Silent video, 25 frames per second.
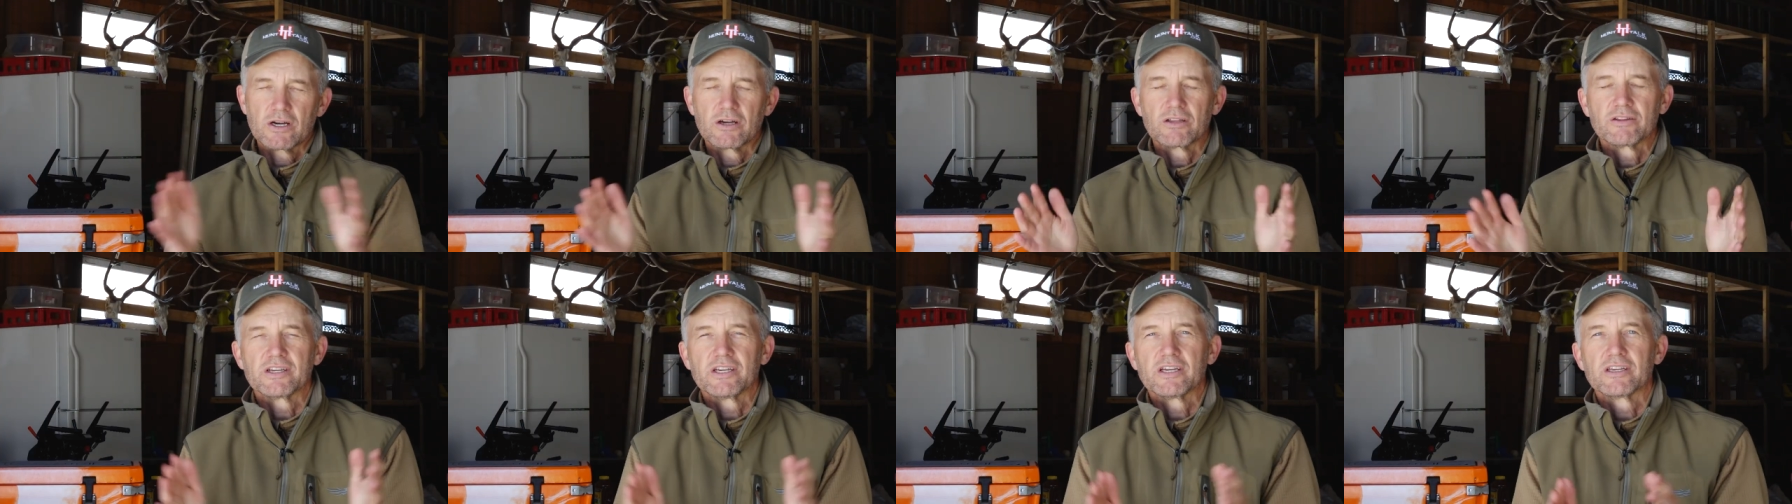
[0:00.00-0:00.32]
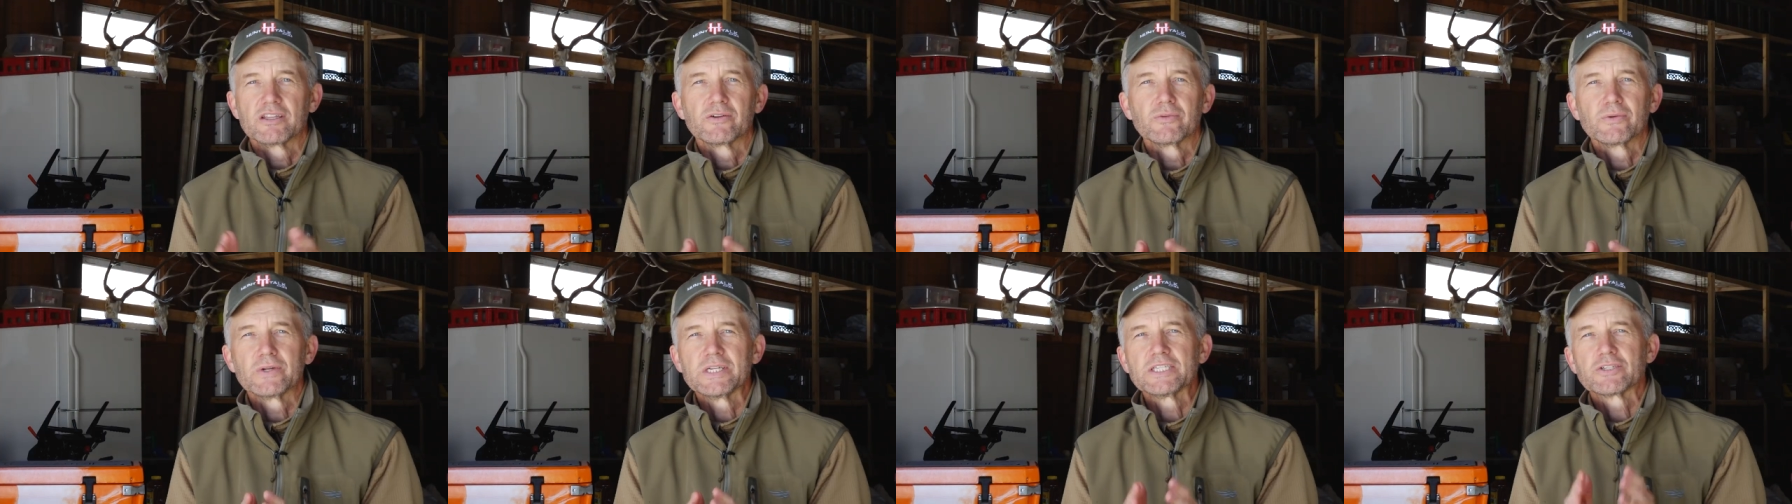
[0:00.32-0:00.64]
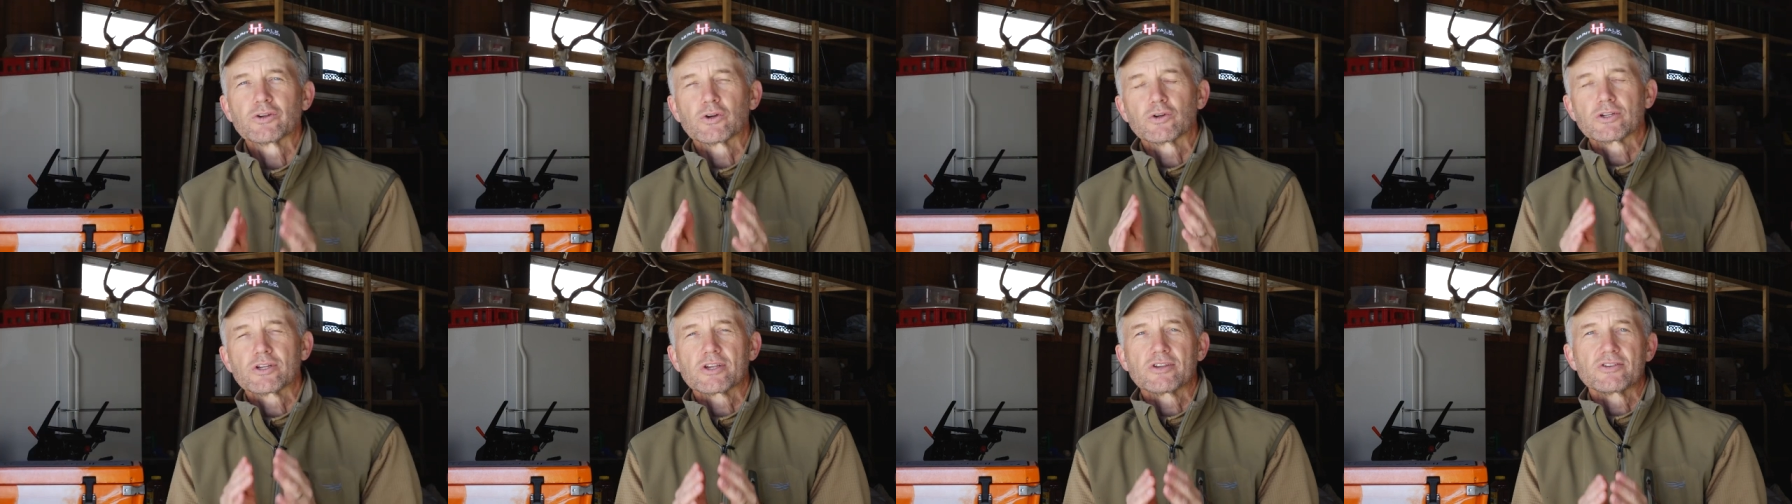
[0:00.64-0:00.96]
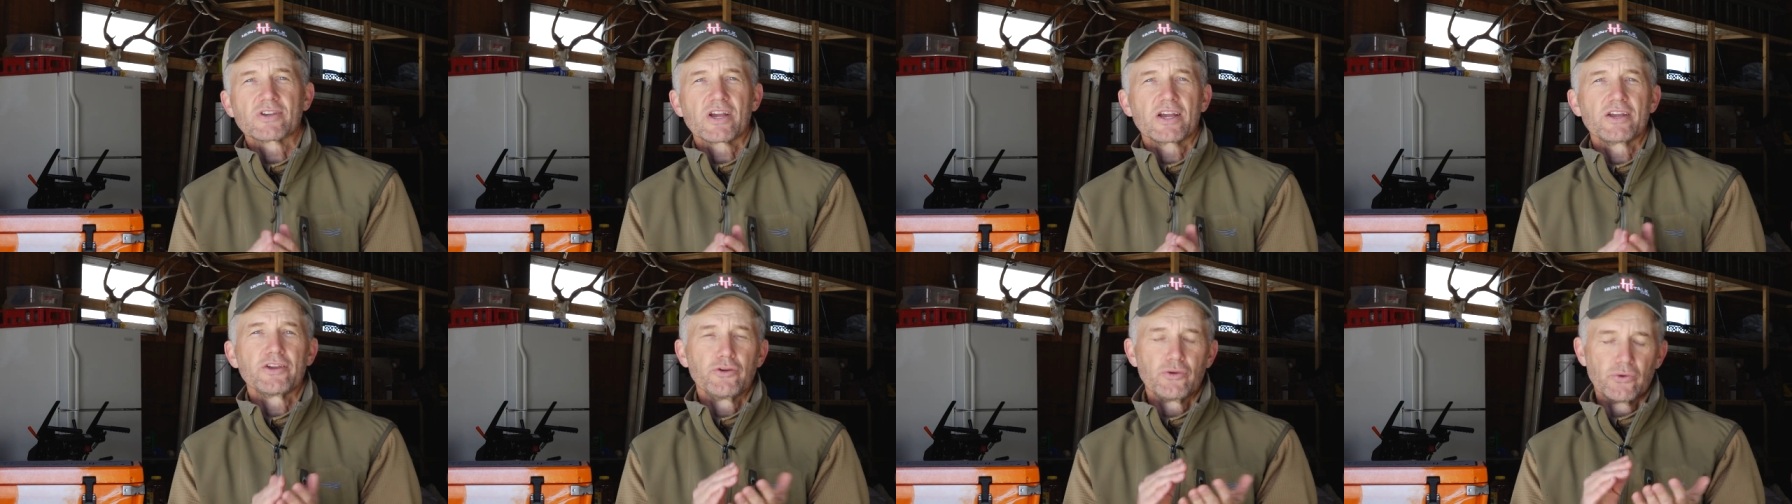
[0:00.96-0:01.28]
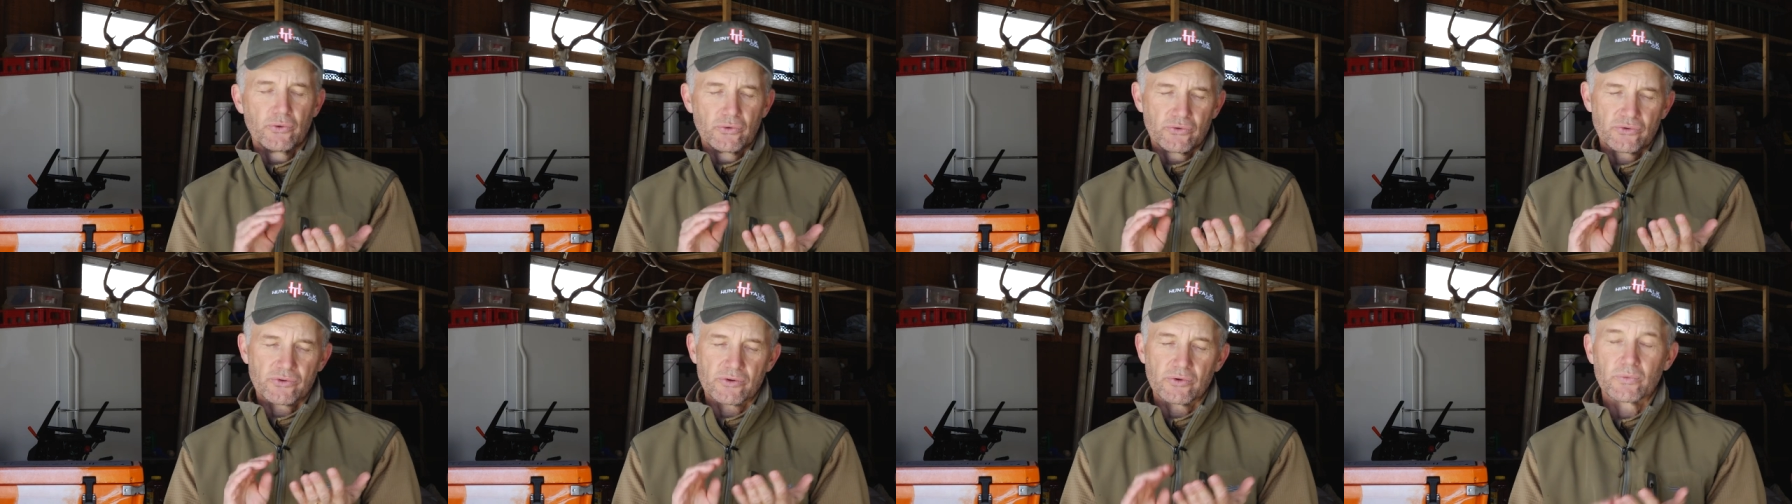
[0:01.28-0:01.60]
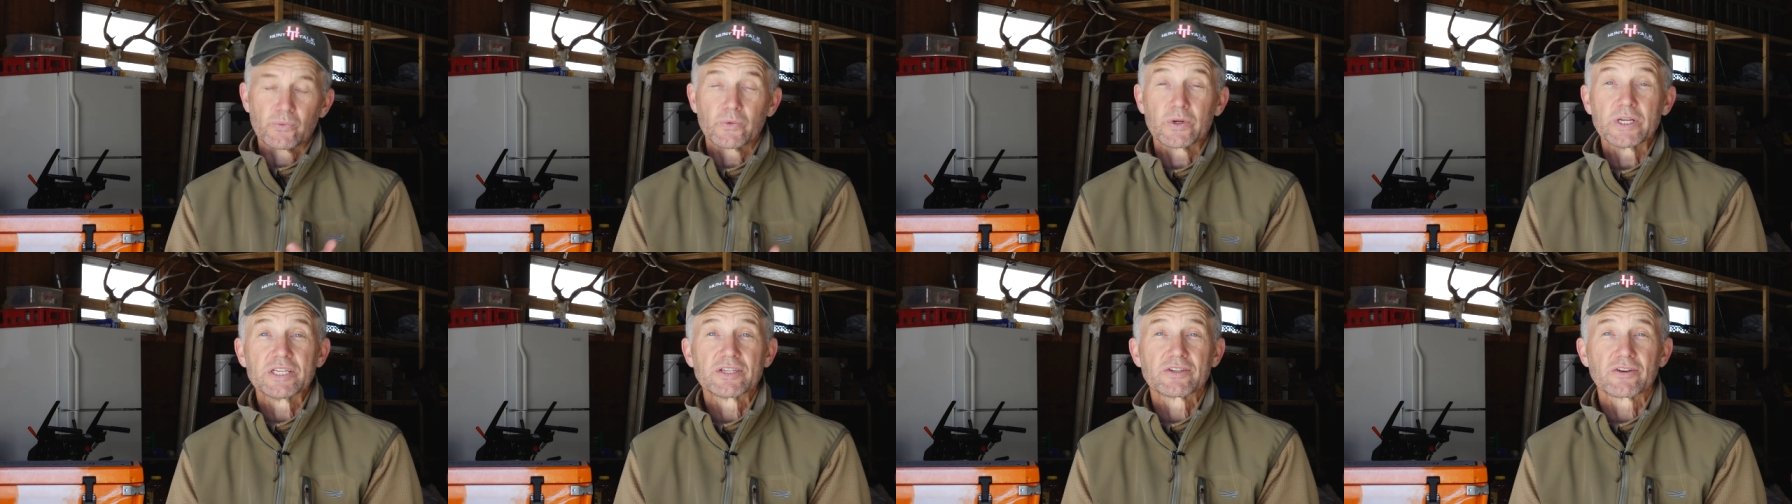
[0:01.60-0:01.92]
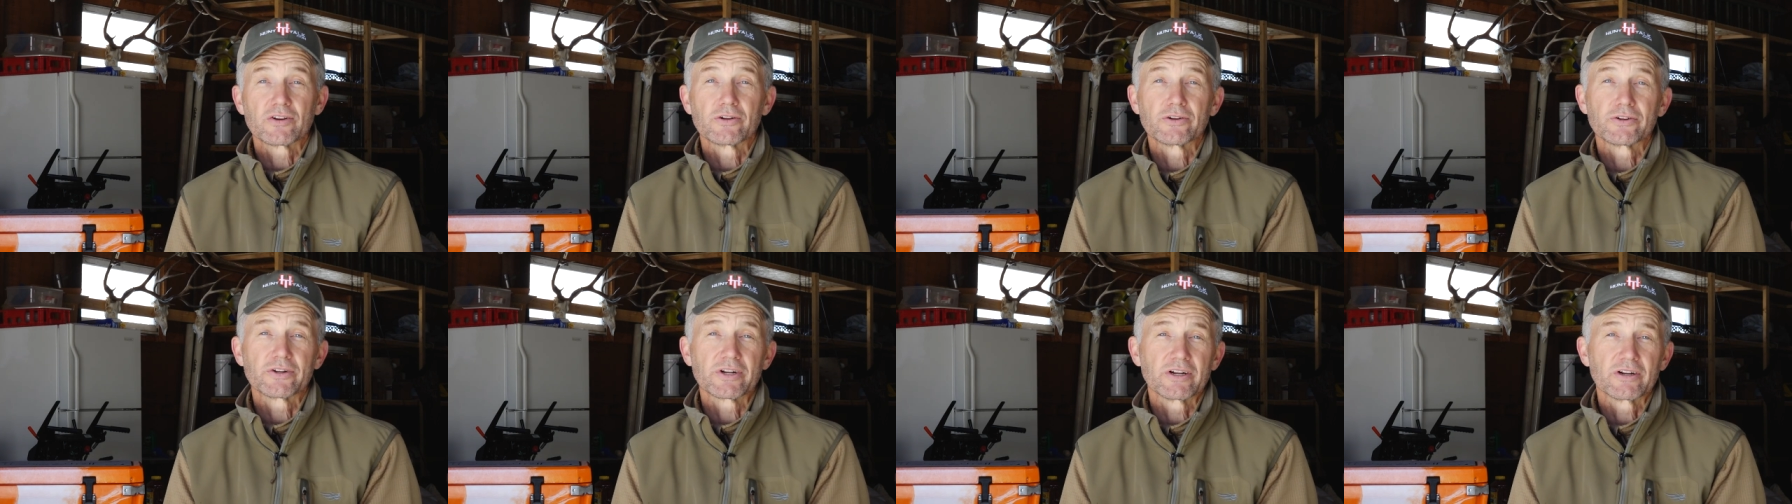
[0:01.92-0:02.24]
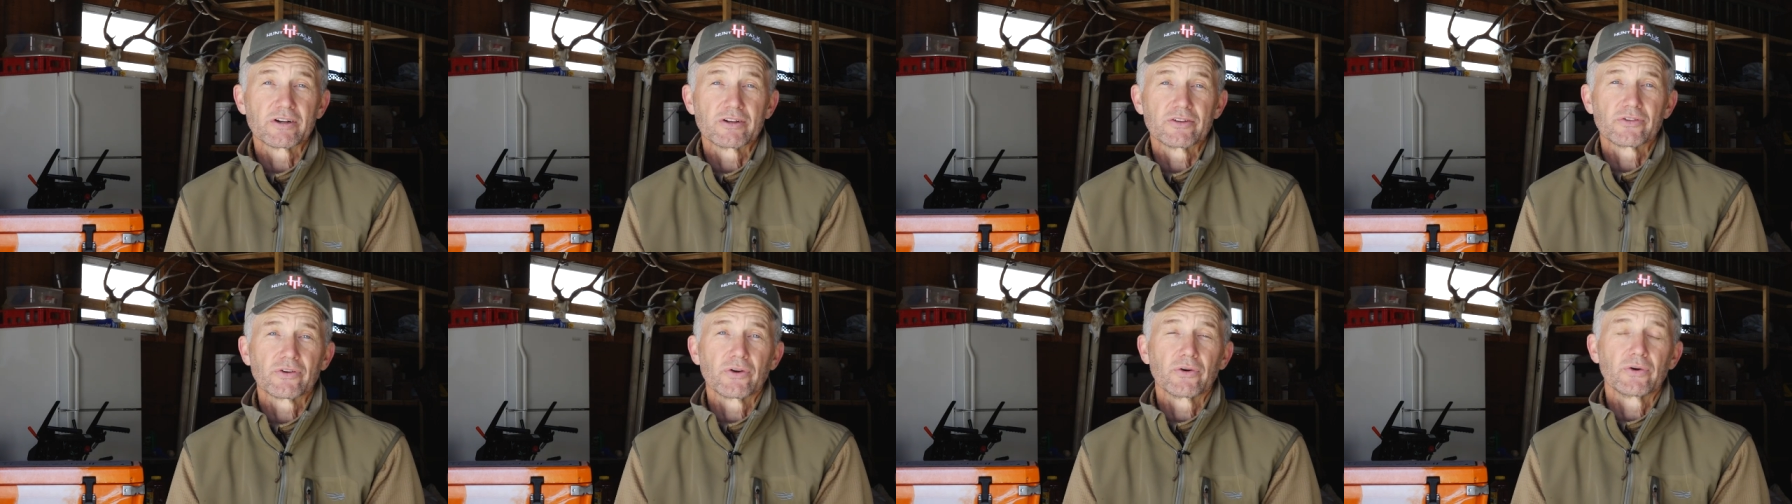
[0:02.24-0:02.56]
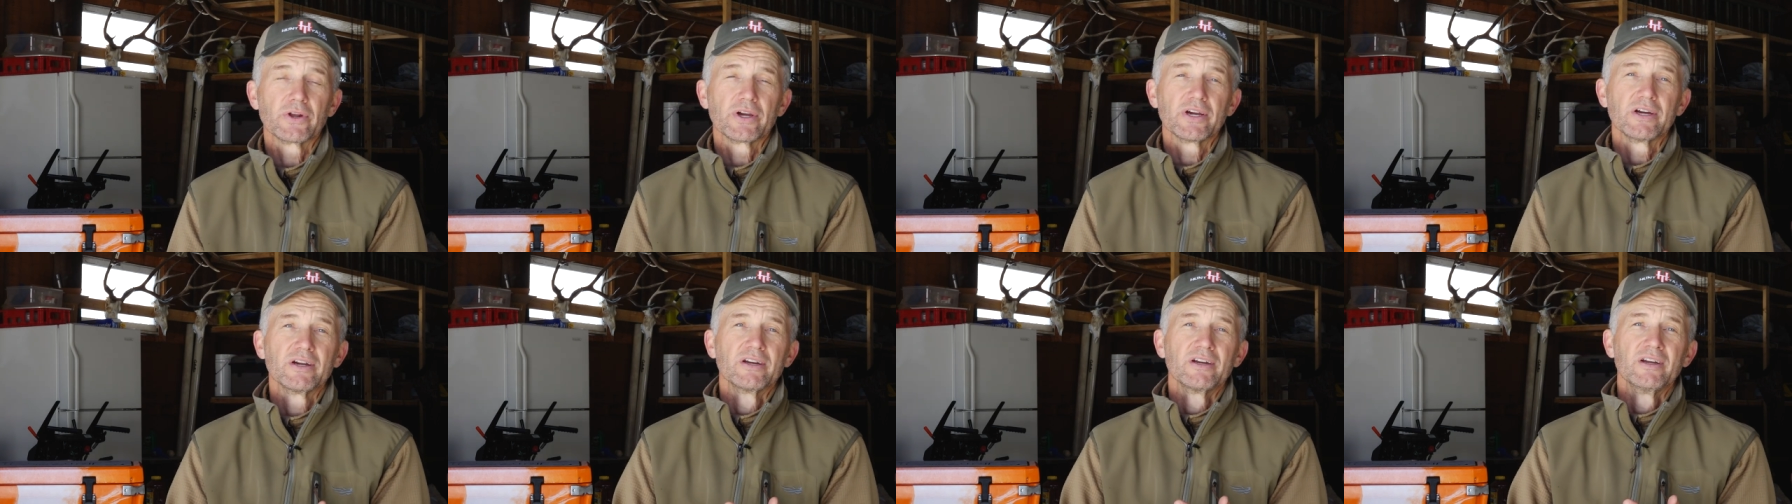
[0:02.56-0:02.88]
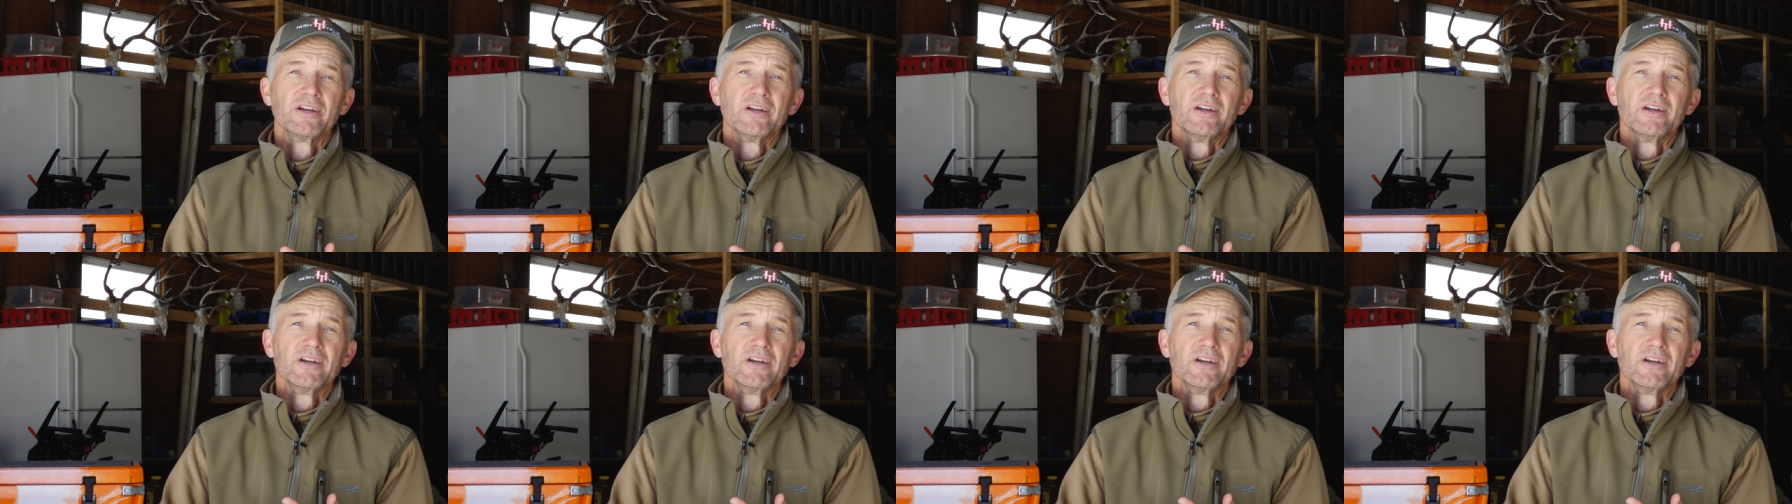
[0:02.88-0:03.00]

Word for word: all the other resources I use to research Arizona,